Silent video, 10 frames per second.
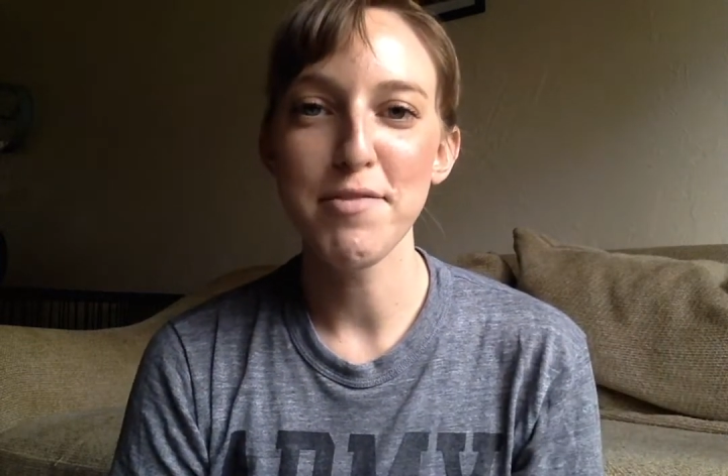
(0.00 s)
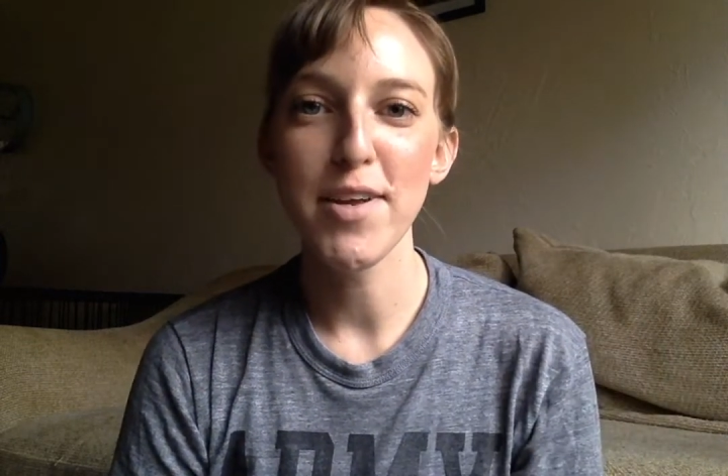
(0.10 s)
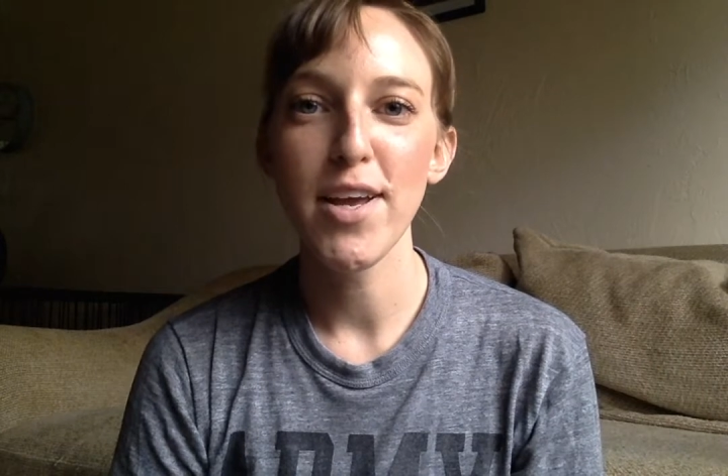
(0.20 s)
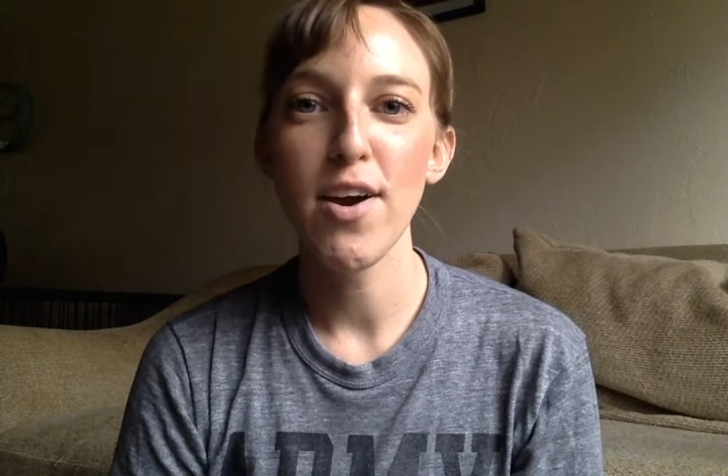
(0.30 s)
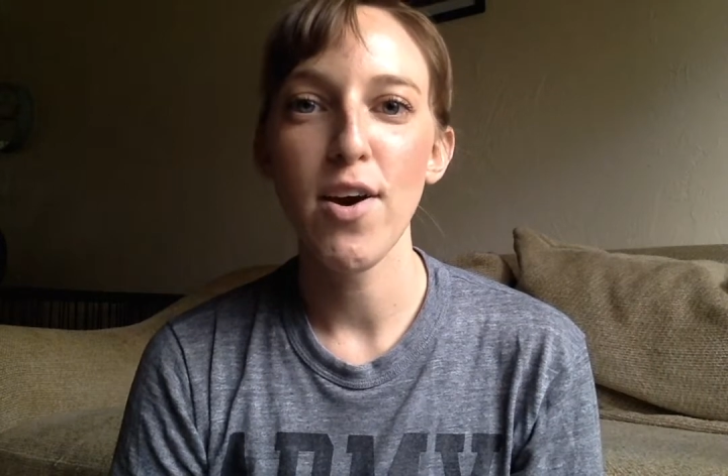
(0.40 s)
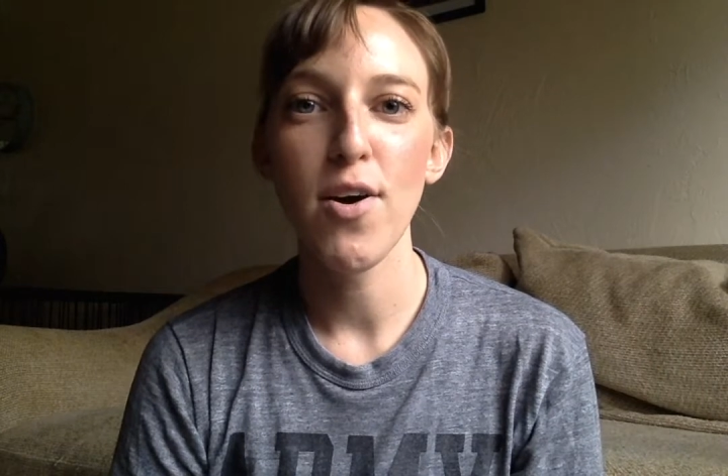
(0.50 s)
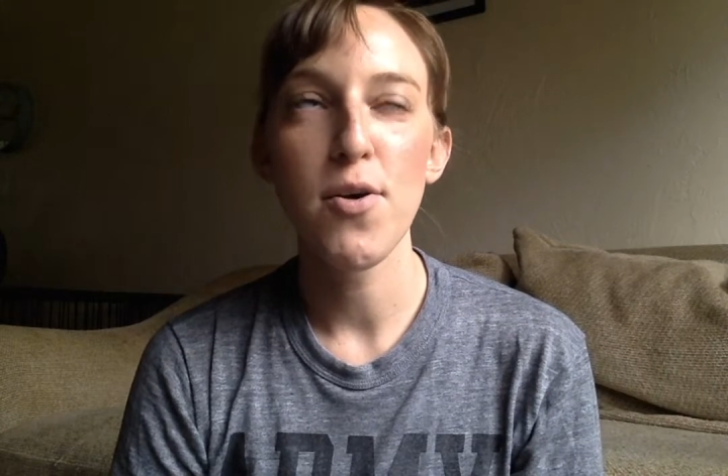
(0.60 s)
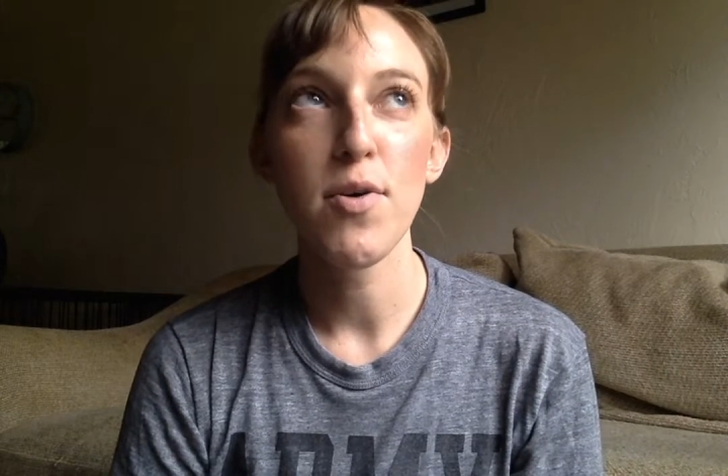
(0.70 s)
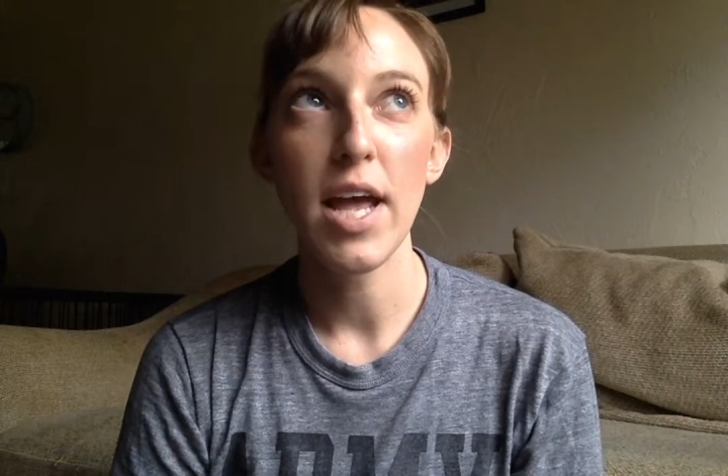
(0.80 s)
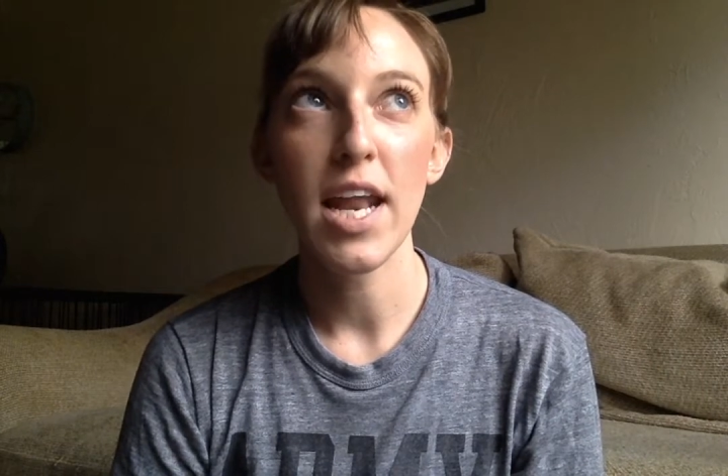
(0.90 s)

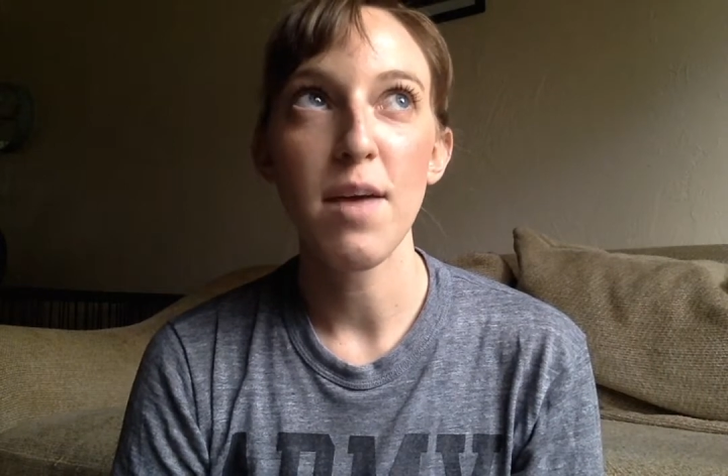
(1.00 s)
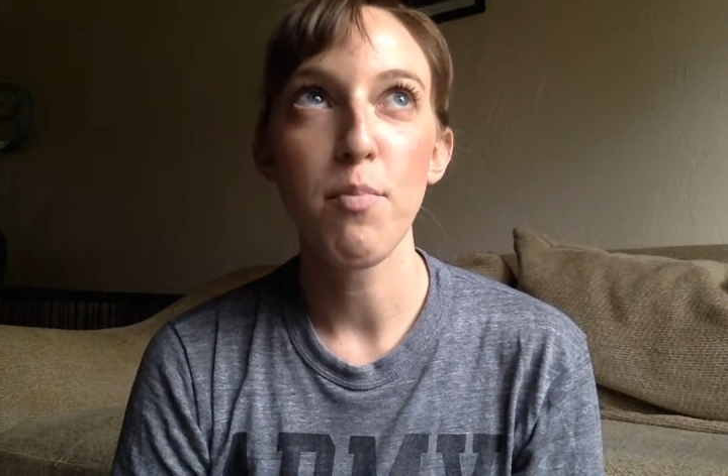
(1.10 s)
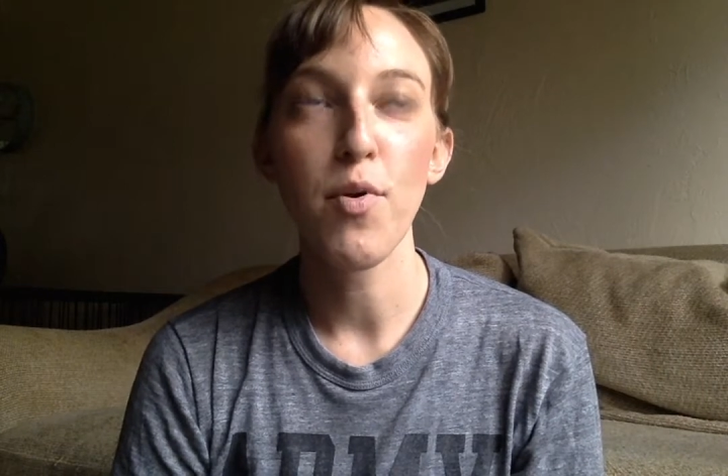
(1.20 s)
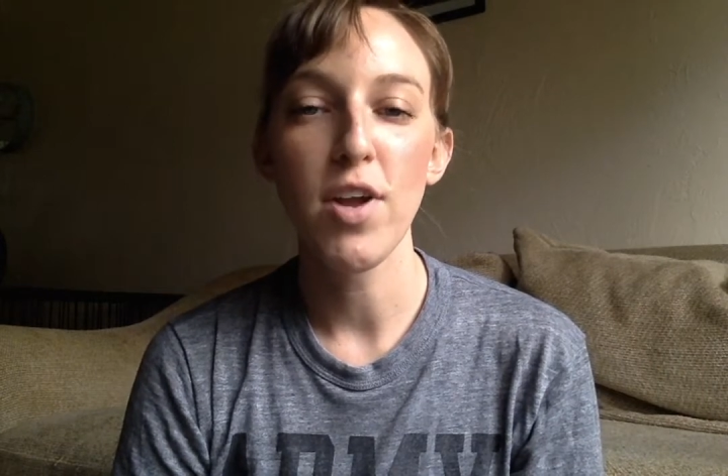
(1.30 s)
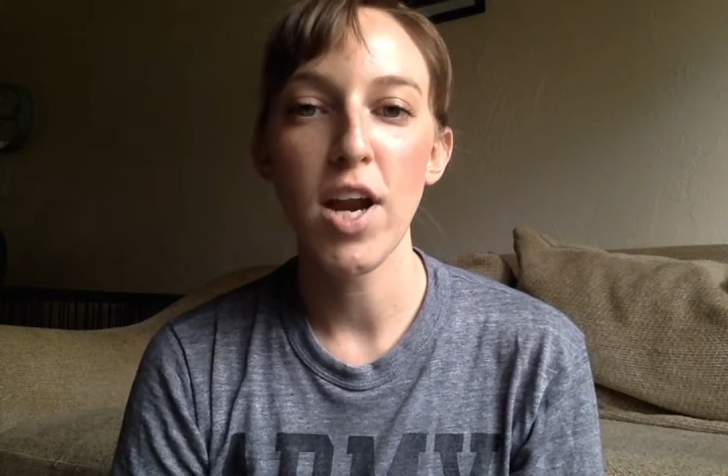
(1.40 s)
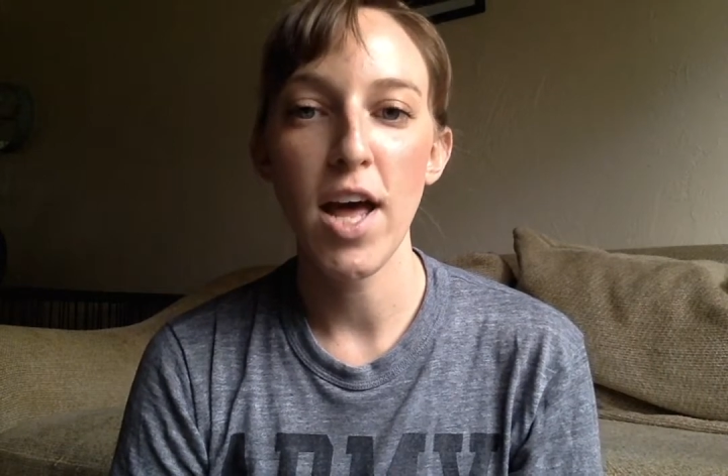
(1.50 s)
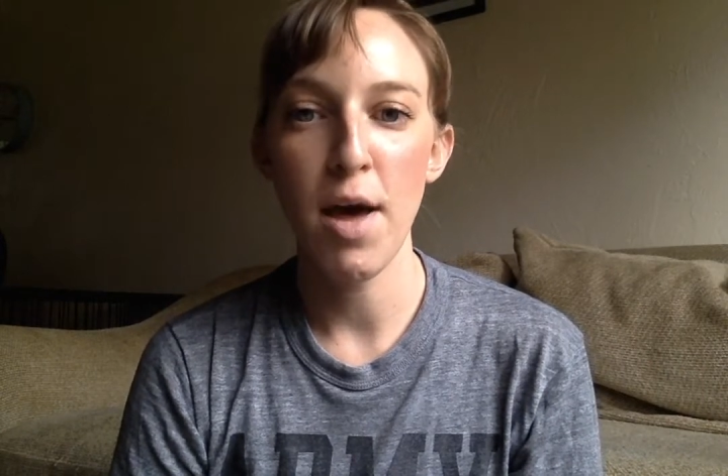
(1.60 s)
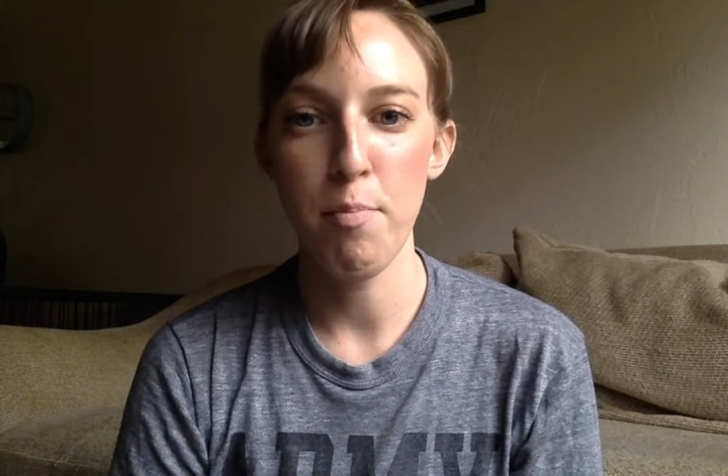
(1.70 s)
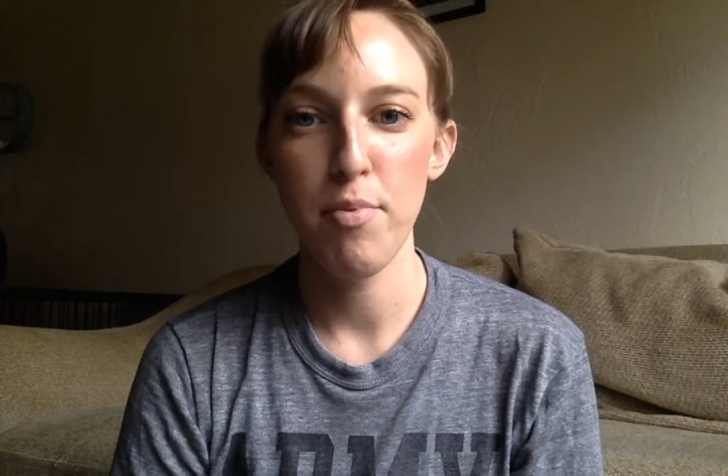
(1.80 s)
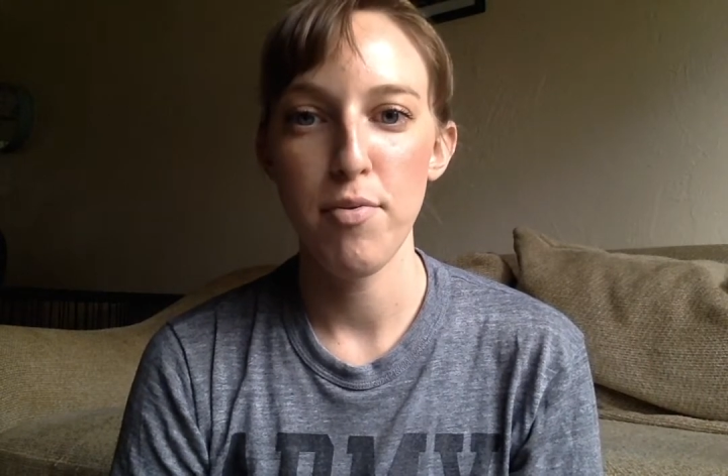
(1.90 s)
video and I put it up.